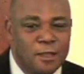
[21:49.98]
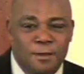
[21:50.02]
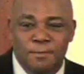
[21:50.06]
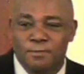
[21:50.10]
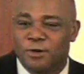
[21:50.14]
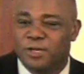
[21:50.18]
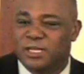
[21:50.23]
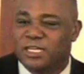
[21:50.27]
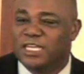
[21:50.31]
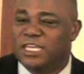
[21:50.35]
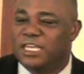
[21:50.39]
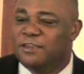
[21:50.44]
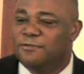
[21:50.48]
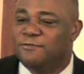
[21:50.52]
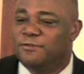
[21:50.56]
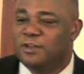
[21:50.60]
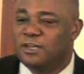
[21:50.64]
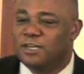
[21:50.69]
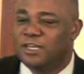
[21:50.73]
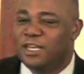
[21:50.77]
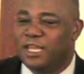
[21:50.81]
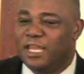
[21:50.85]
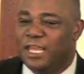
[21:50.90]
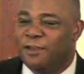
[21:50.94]
But
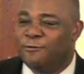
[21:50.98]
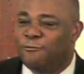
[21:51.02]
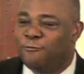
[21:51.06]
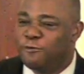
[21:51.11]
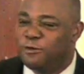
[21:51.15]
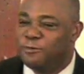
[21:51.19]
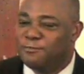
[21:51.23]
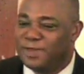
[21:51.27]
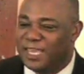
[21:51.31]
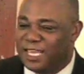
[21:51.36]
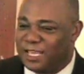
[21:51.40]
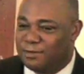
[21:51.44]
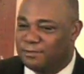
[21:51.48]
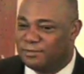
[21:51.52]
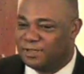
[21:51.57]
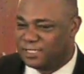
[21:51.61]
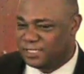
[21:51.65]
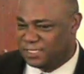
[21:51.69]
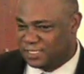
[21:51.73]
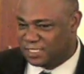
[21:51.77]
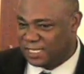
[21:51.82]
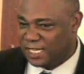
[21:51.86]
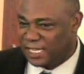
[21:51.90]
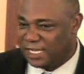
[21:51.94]
even if we make
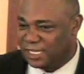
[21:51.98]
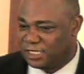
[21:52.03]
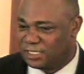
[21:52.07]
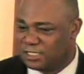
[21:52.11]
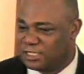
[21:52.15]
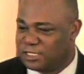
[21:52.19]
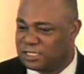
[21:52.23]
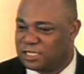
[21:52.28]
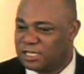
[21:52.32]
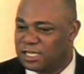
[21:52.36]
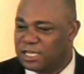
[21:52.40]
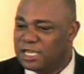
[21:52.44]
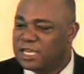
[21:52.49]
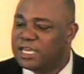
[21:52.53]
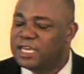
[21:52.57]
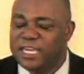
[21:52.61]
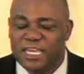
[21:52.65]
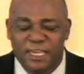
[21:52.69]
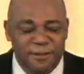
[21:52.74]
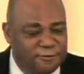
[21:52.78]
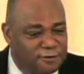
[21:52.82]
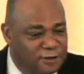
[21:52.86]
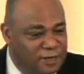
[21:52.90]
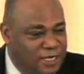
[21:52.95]
mistakes,
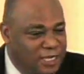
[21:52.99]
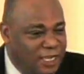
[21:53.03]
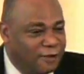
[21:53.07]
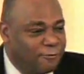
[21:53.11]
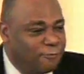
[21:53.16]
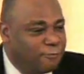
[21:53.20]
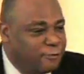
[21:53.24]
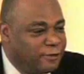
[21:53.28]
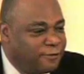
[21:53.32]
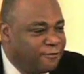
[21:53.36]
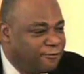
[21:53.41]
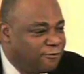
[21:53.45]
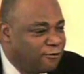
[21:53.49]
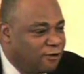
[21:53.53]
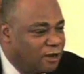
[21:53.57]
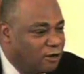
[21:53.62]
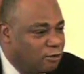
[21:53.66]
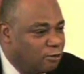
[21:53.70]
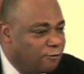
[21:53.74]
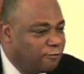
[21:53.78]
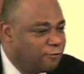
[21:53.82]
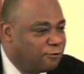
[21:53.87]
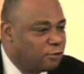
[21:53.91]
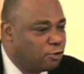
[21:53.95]
even if we
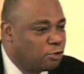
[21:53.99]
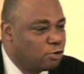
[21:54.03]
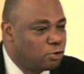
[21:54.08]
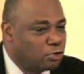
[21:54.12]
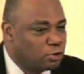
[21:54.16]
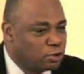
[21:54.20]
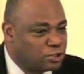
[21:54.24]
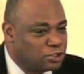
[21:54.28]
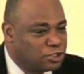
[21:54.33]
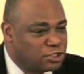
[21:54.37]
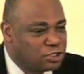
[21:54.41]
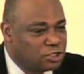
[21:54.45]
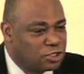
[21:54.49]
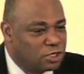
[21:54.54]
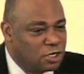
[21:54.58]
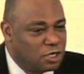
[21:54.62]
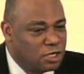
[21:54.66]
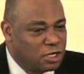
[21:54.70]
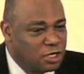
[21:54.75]
fall off course,